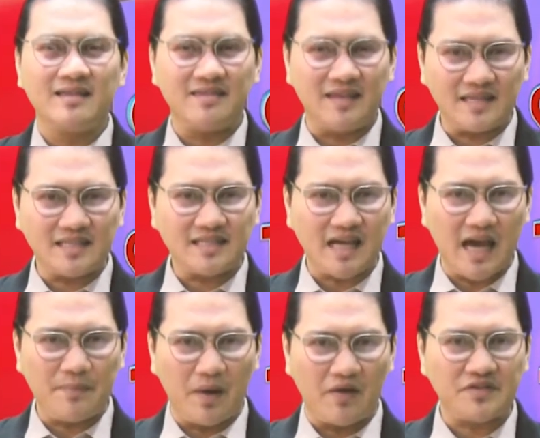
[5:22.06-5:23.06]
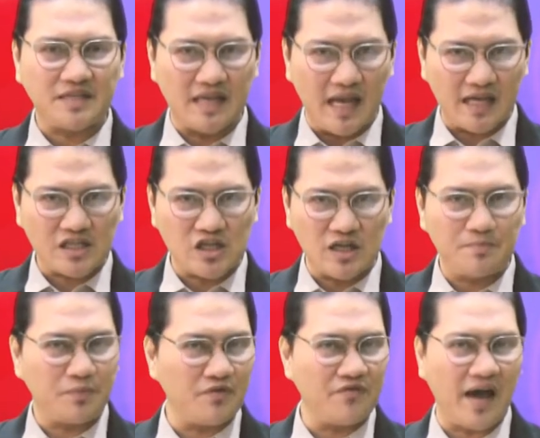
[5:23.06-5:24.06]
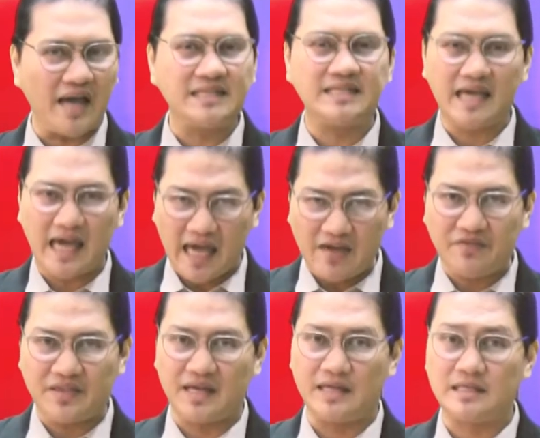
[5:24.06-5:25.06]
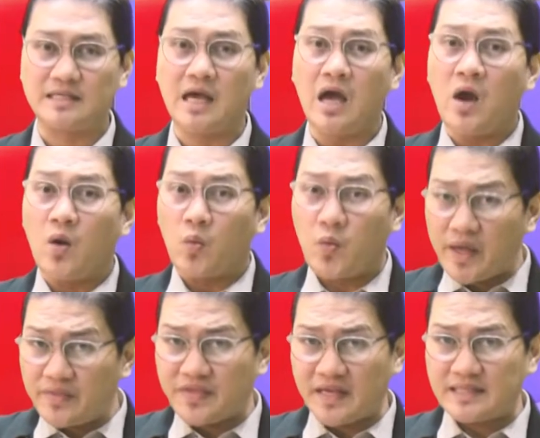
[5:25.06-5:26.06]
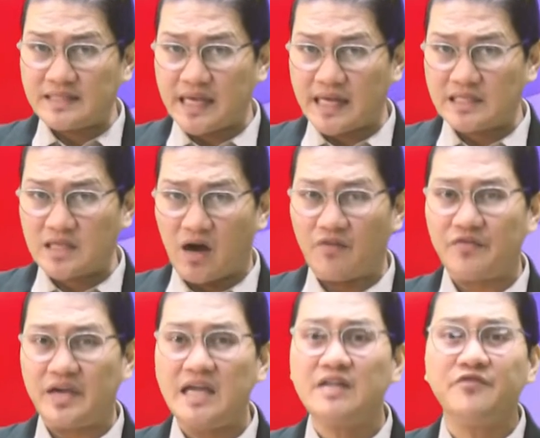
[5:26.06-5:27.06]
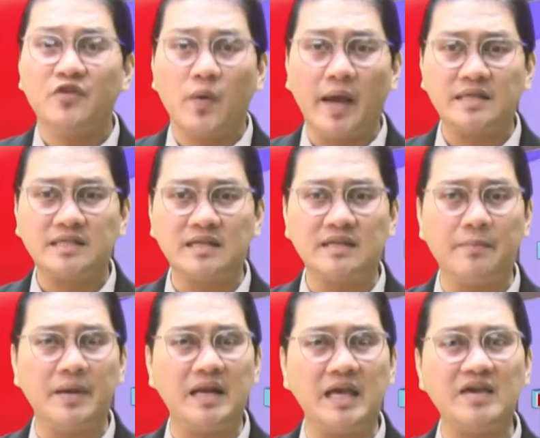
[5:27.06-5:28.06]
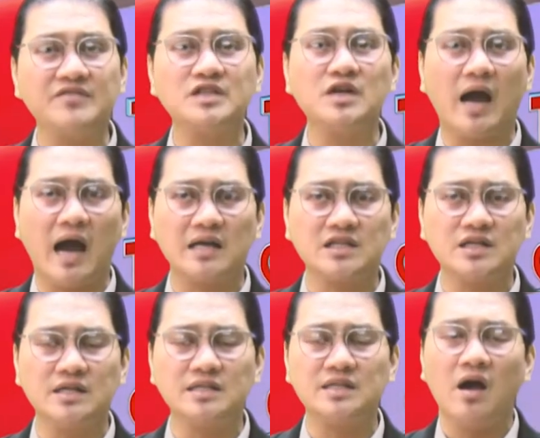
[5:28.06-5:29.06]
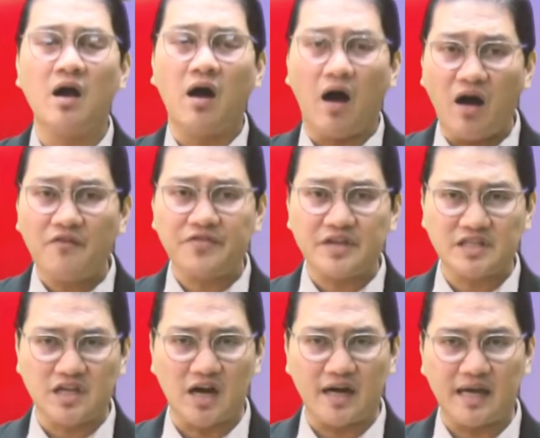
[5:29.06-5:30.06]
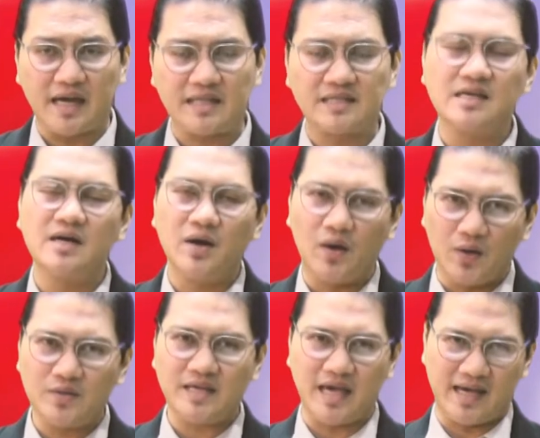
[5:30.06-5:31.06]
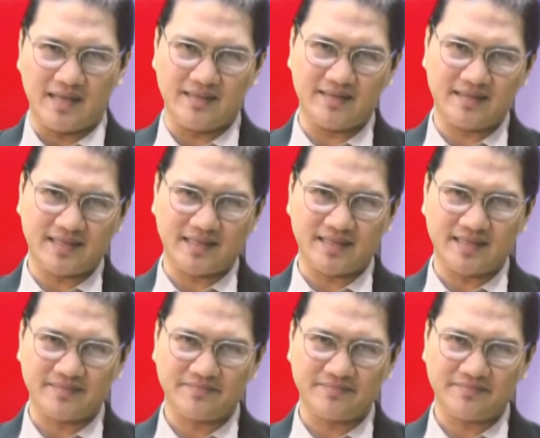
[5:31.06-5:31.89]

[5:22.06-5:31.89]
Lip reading: This type of selection provides evidence with the intent of influencing the beliefs or actions of the target audience.